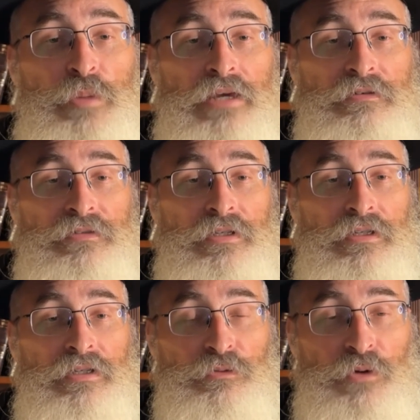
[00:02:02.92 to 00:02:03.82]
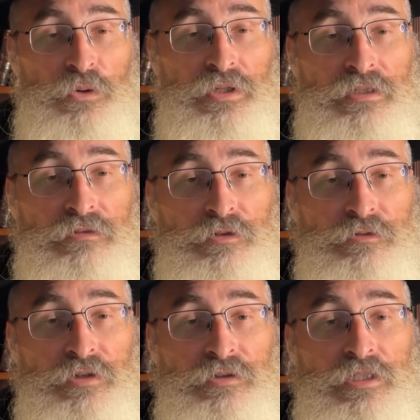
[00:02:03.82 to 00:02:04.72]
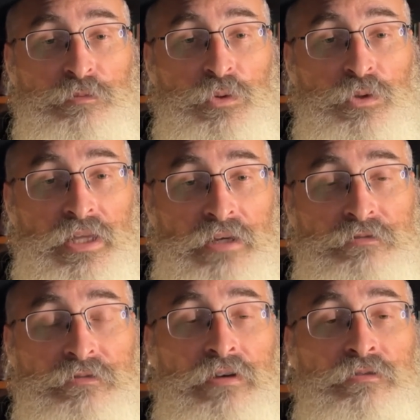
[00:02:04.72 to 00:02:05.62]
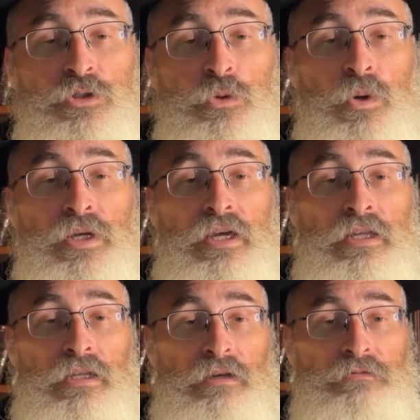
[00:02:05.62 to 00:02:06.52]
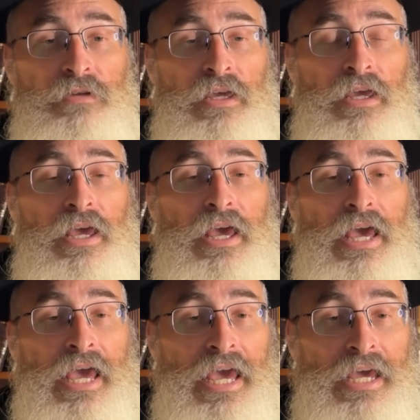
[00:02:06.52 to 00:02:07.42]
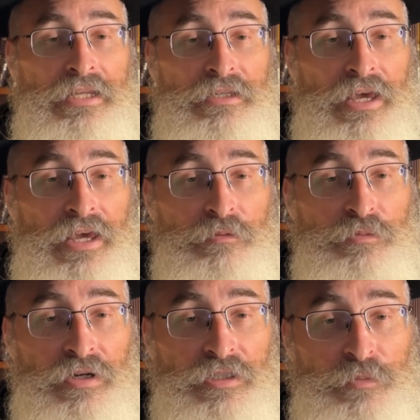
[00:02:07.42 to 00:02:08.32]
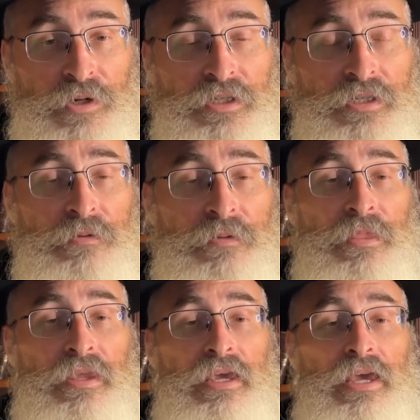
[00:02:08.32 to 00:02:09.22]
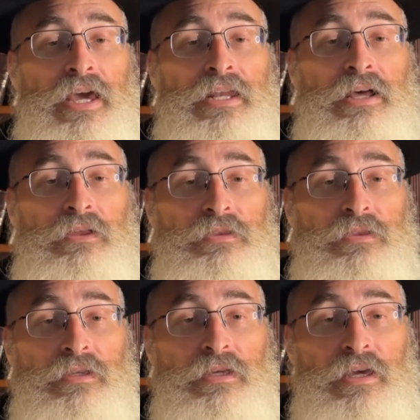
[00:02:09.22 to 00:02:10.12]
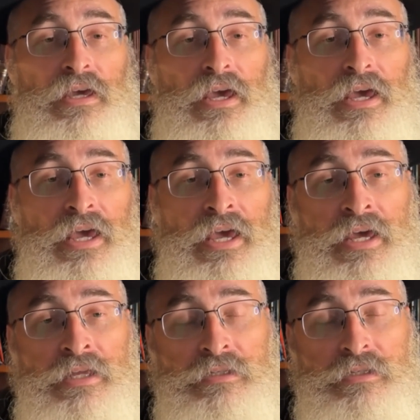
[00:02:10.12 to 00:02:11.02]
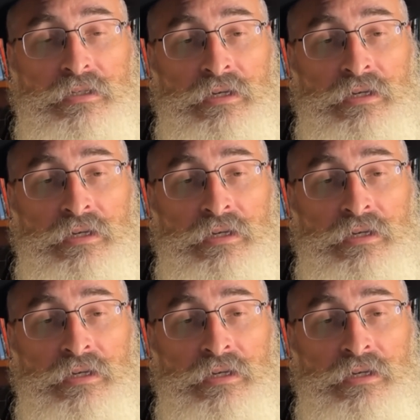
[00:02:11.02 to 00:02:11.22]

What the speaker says: paved road for a very smooth life of joy and love and prosperity and health. And